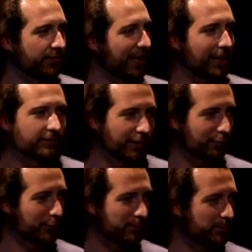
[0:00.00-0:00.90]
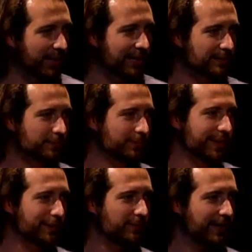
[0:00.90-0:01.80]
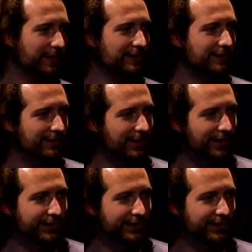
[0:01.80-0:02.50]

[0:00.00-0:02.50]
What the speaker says: 5 never would be possible without Amanda's